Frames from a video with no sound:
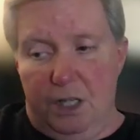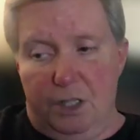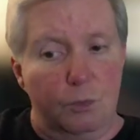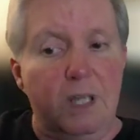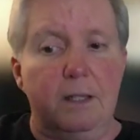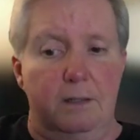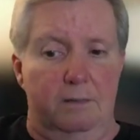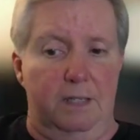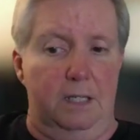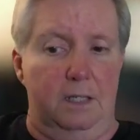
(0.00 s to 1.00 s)

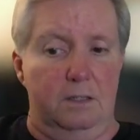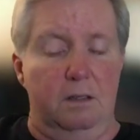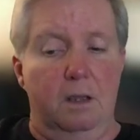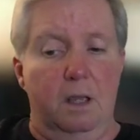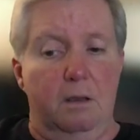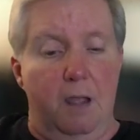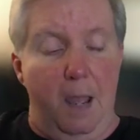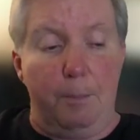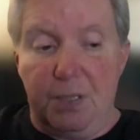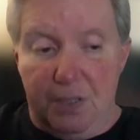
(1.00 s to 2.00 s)
doing these
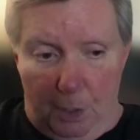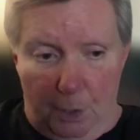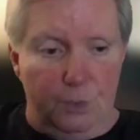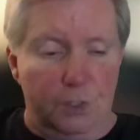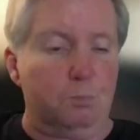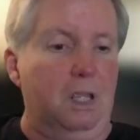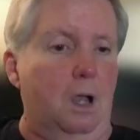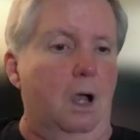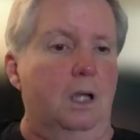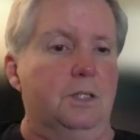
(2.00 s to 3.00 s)
episodes
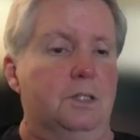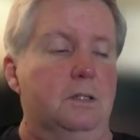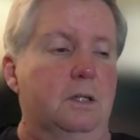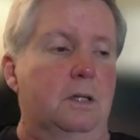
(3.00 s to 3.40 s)
because